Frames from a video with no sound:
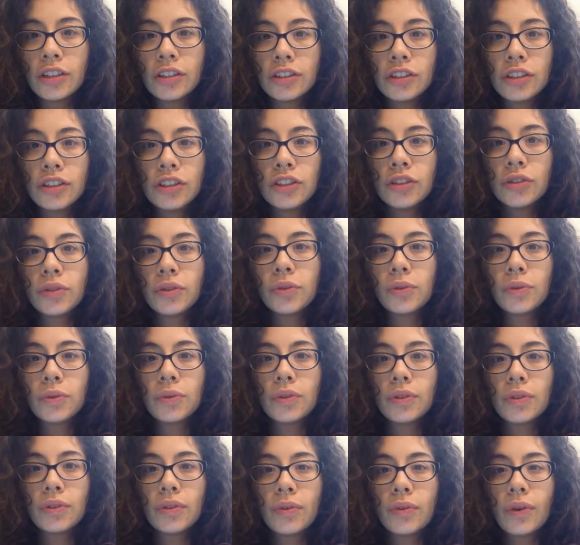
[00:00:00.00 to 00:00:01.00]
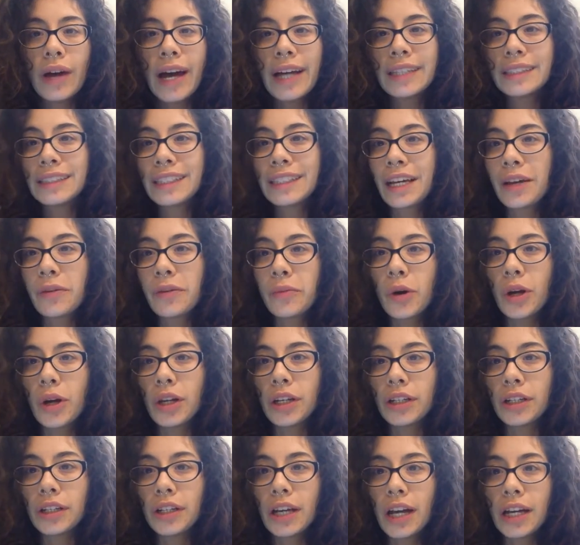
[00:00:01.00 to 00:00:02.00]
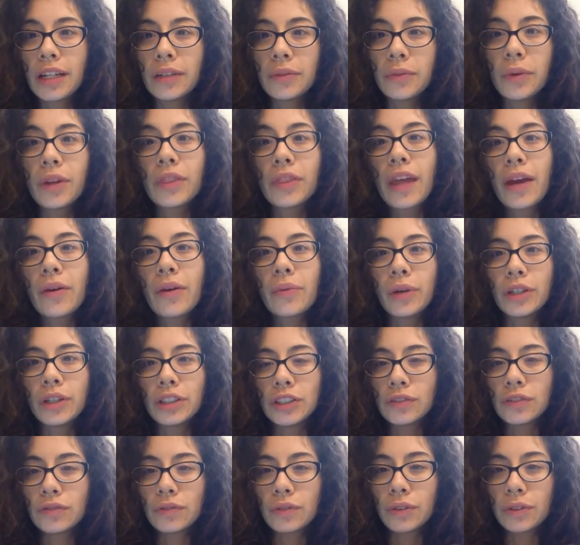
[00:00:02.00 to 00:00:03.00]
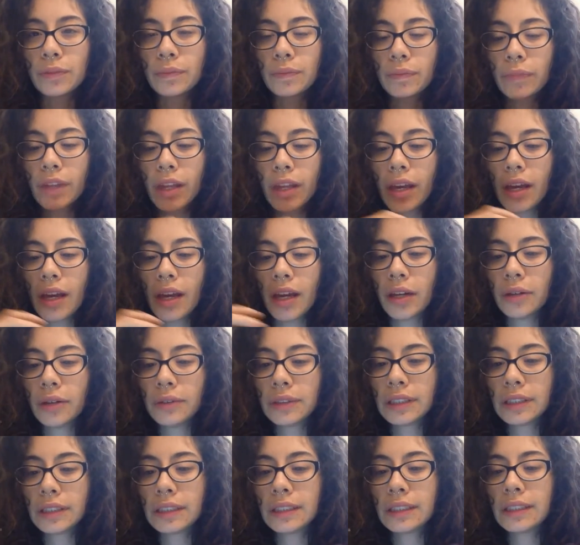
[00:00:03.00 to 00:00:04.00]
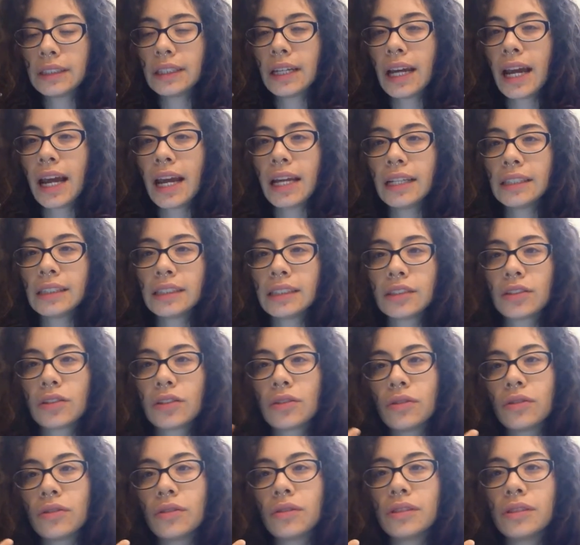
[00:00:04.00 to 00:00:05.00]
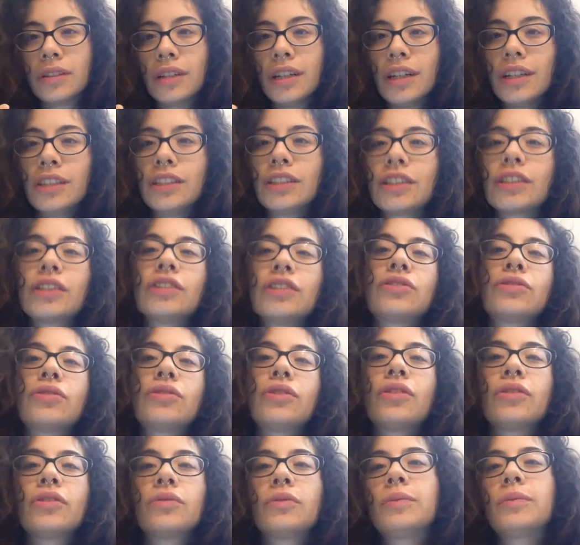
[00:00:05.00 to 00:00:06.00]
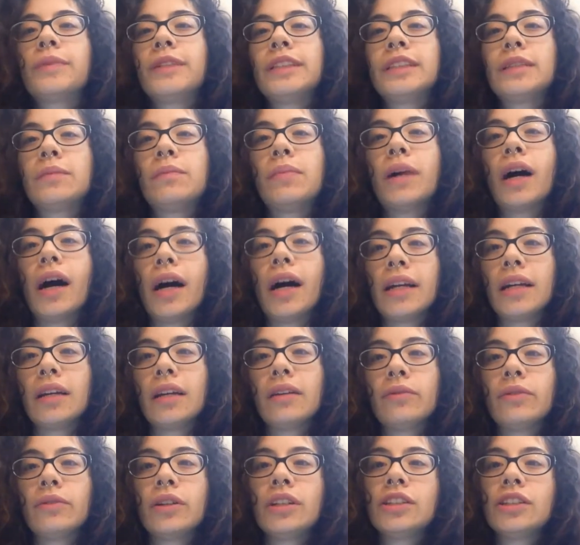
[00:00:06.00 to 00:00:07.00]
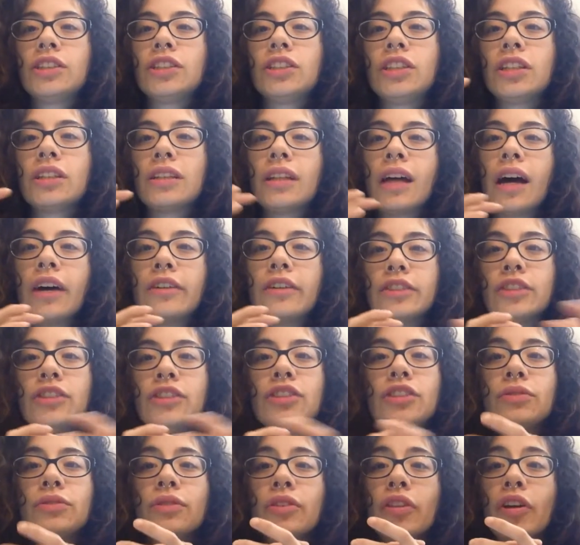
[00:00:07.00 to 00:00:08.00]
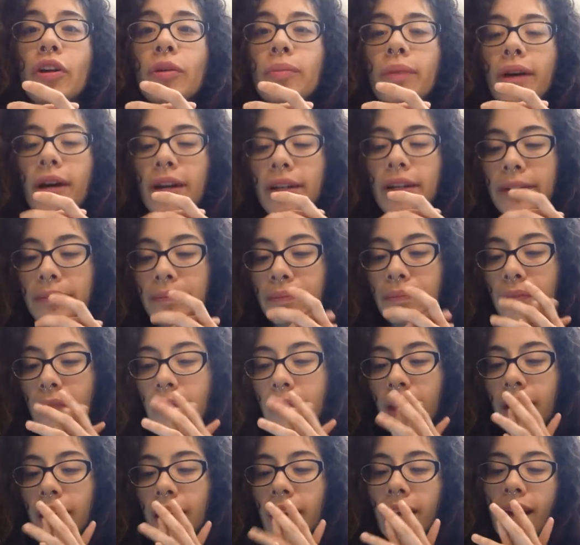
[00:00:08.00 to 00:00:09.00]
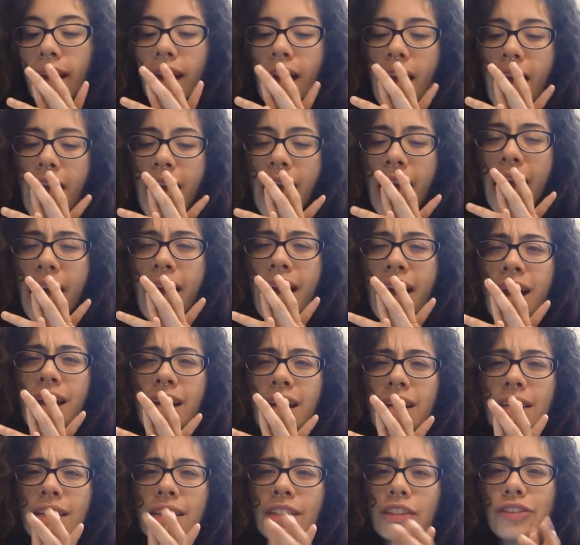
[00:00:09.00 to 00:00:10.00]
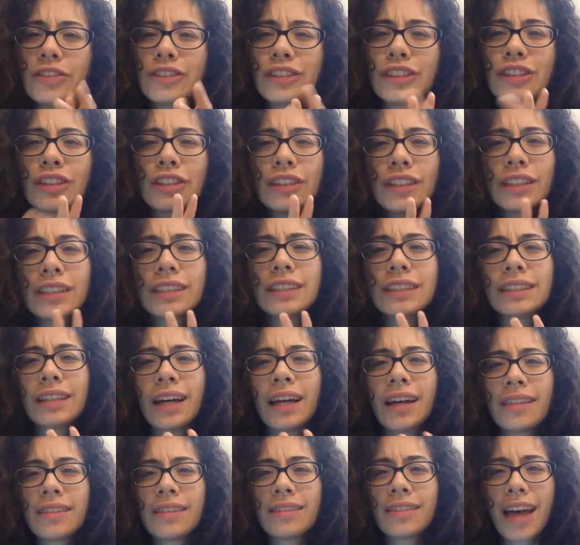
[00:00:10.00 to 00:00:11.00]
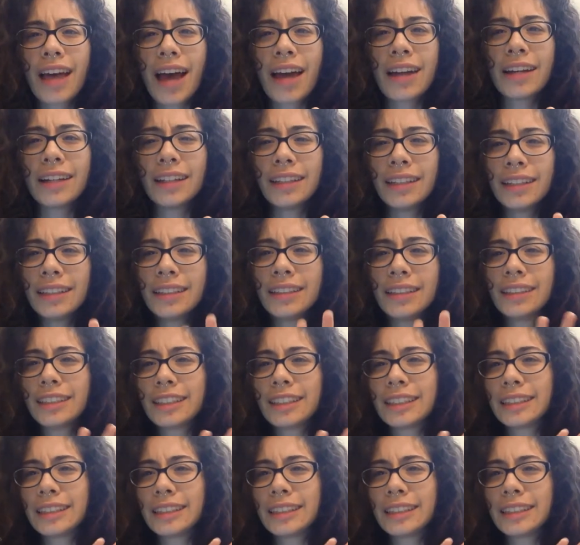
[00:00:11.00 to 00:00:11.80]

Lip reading: to do as they wanted, at what they wished for. It was the state's goal to control the woman's body. What is she allowed to do with her body? And to a certain extent, that is